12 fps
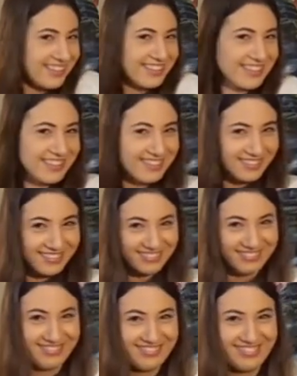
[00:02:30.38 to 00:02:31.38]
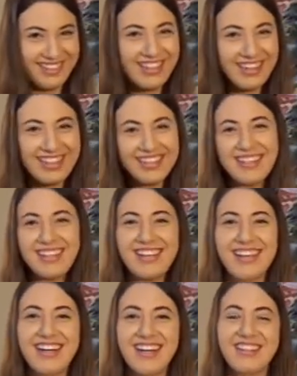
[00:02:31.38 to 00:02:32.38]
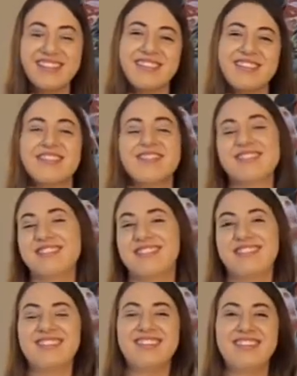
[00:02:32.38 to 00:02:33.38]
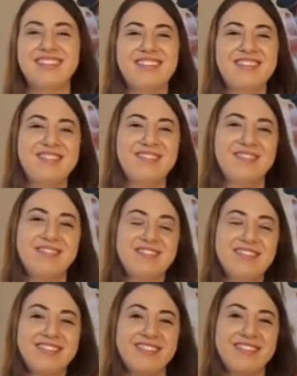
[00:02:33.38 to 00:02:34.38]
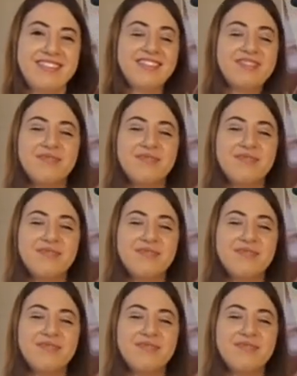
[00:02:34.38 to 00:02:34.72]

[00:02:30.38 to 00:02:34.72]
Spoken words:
(silent)